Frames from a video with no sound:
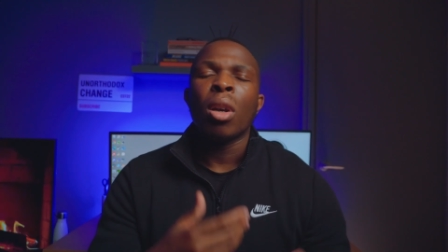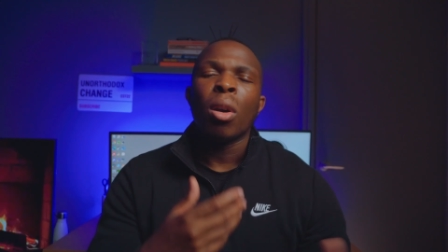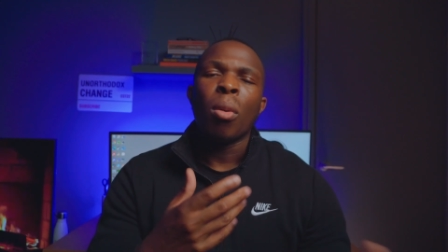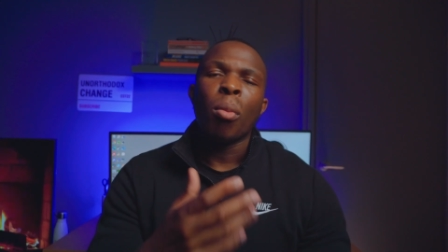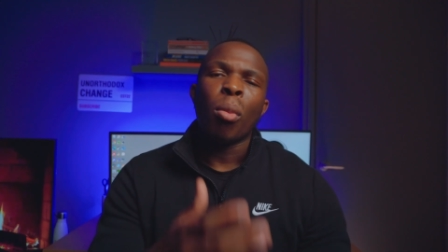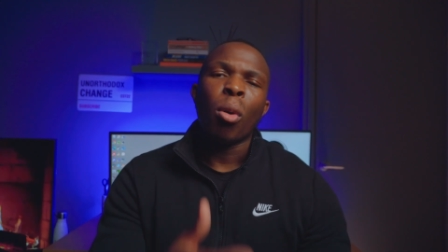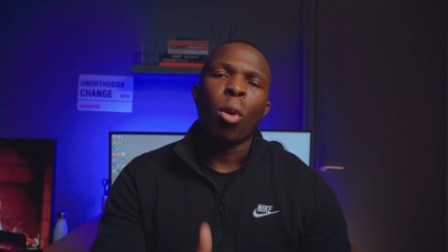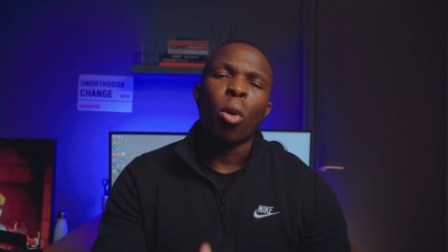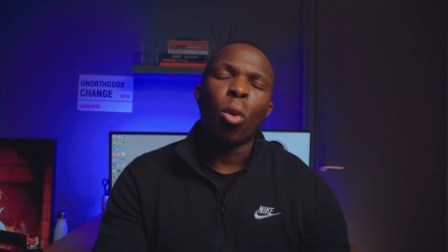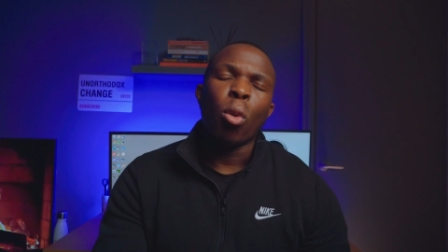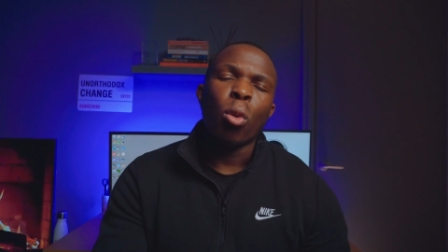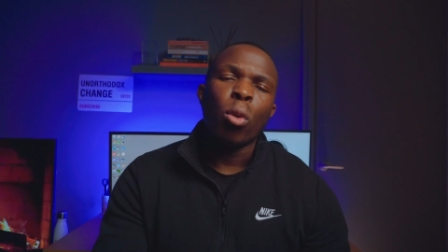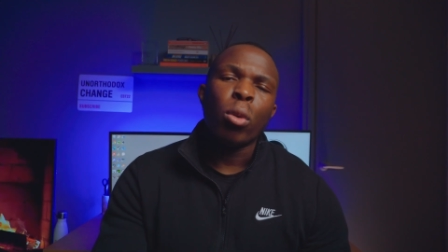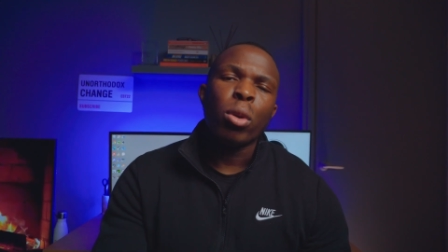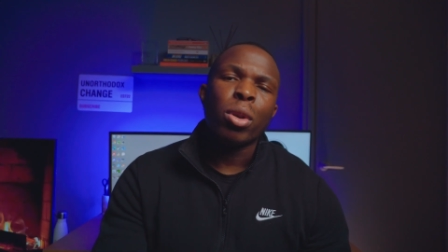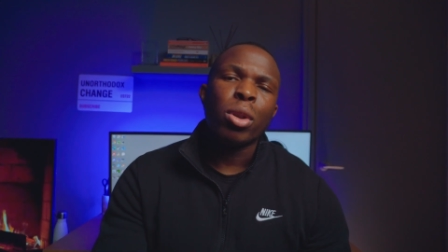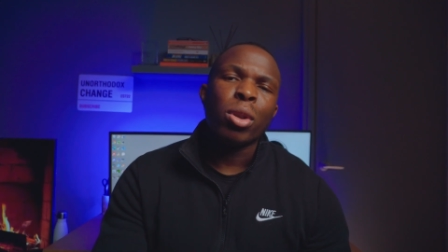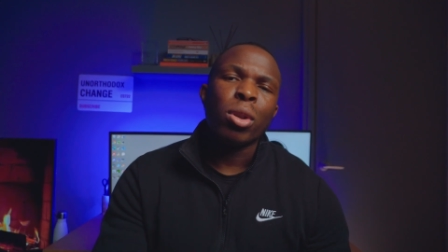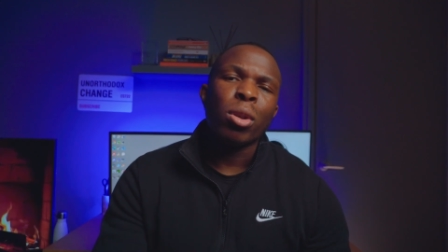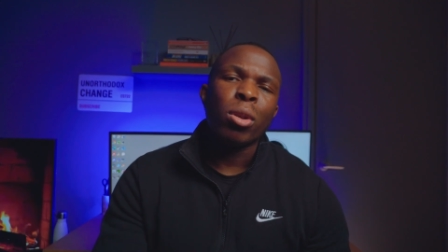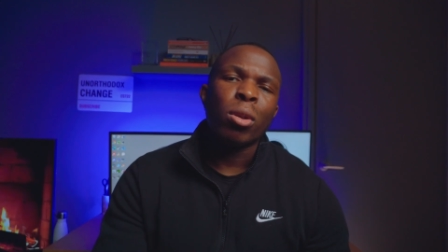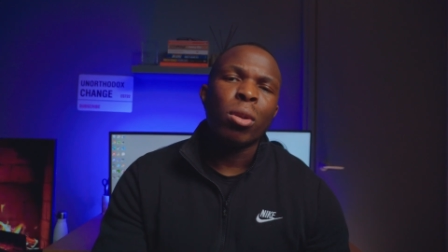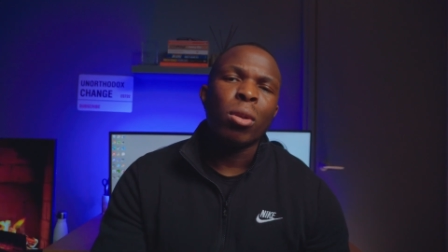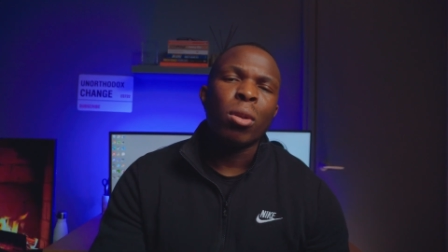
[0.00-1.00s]
but
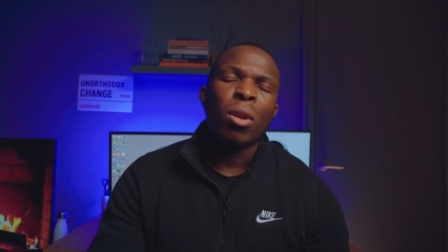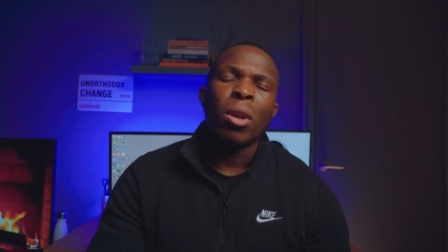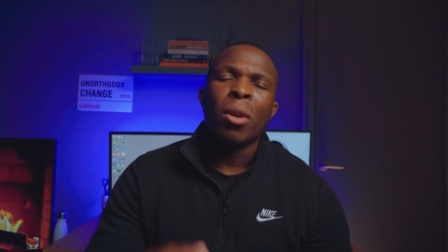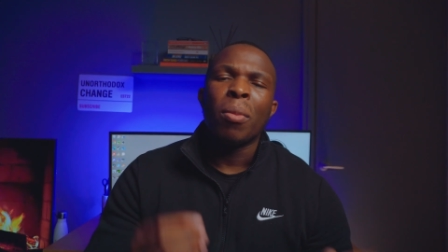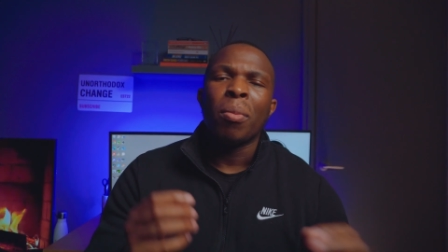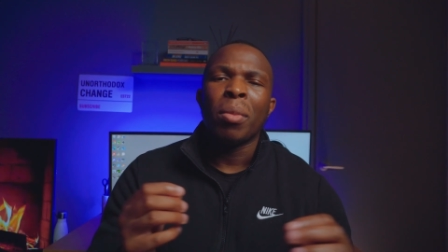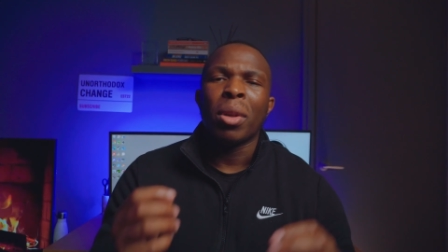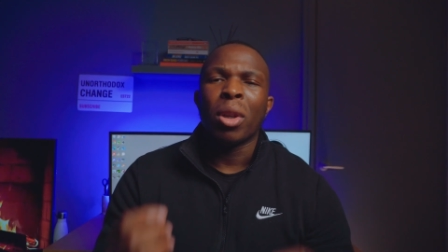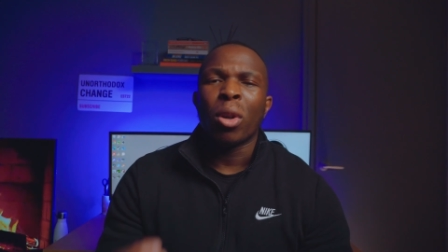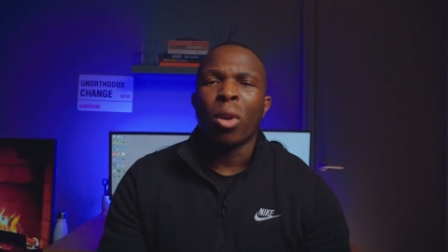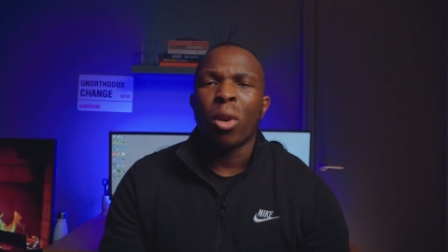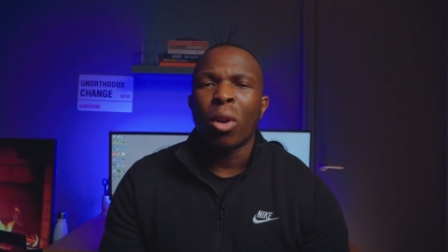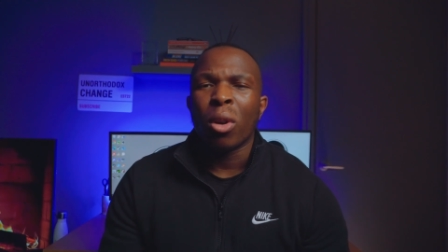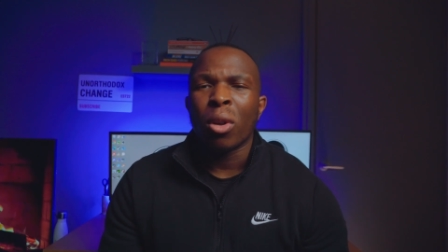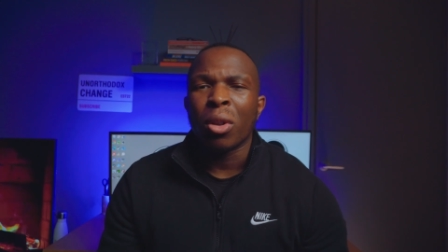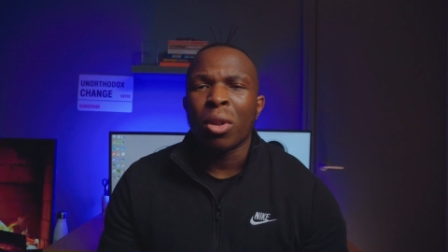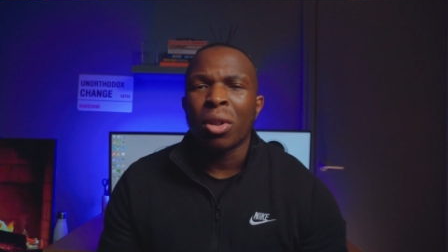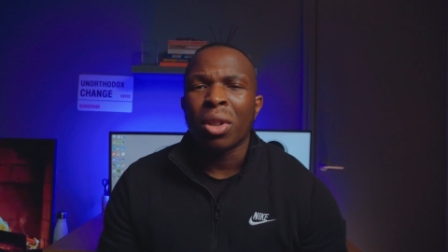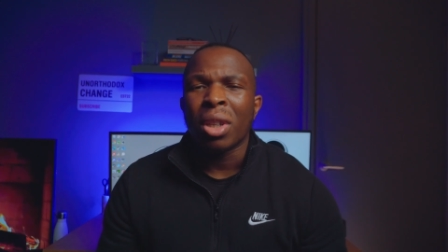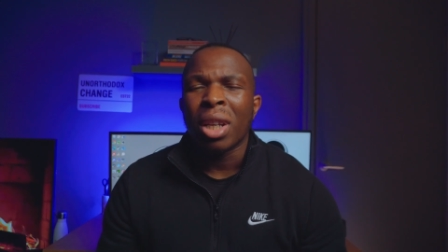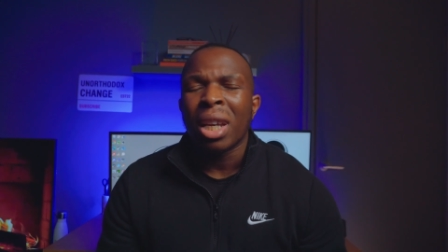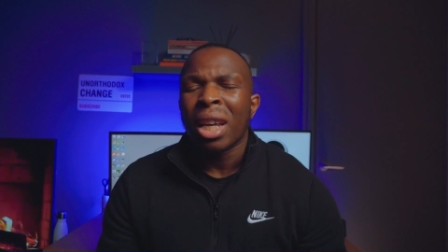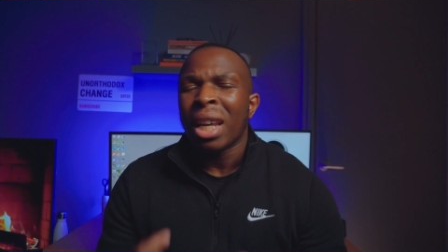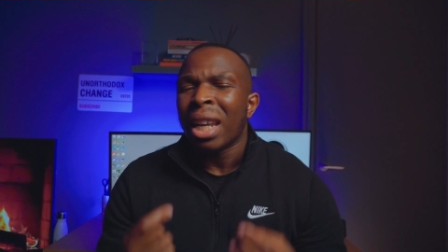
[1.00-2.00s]
also
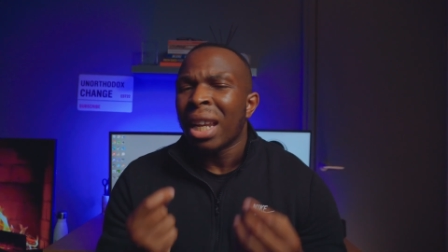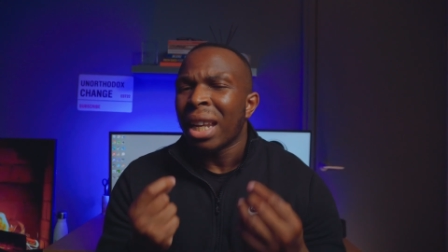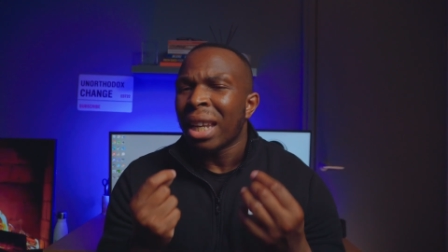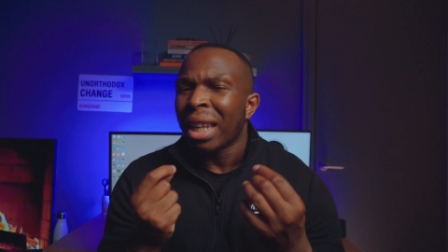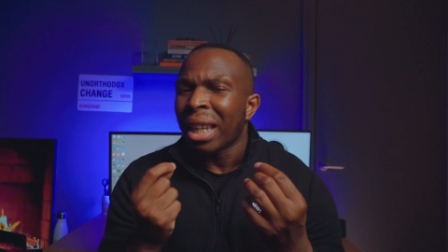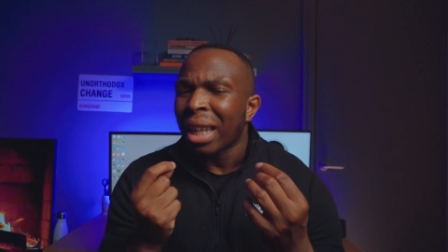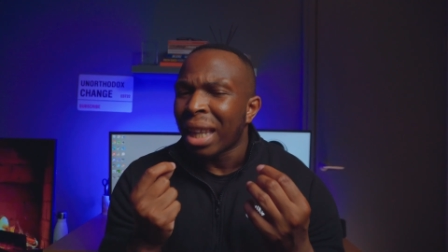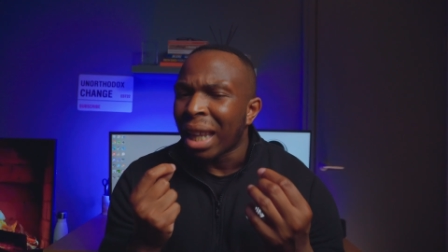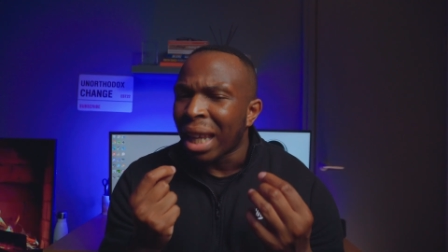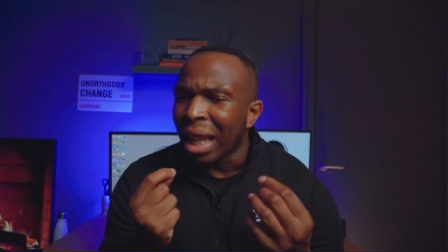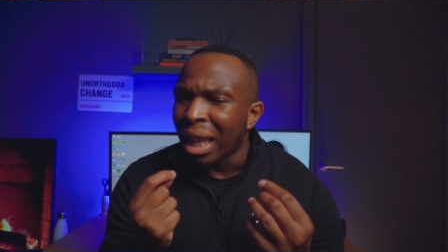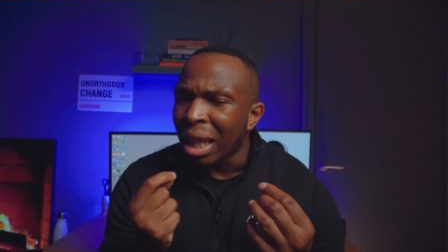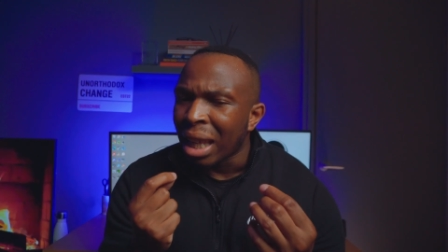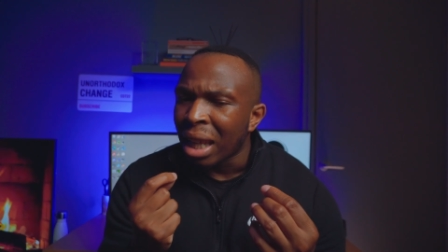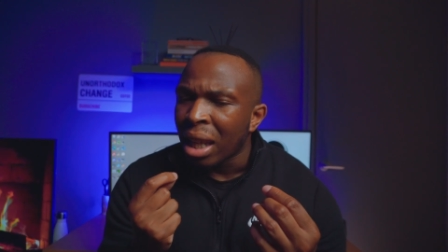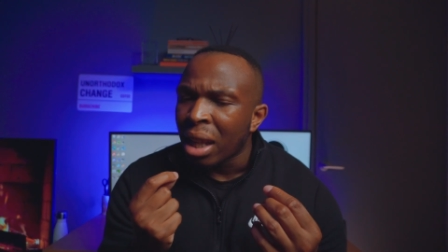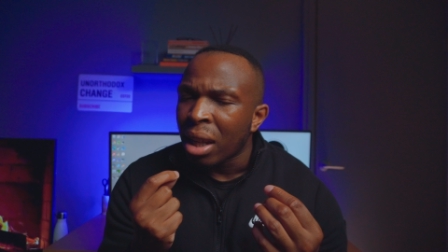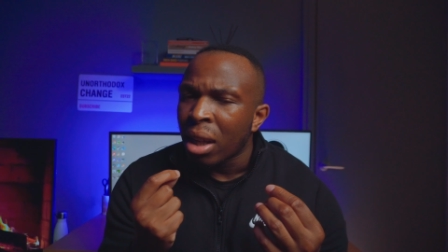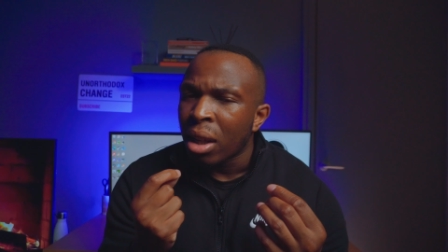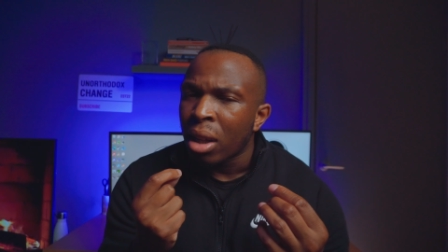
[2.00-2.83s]
because they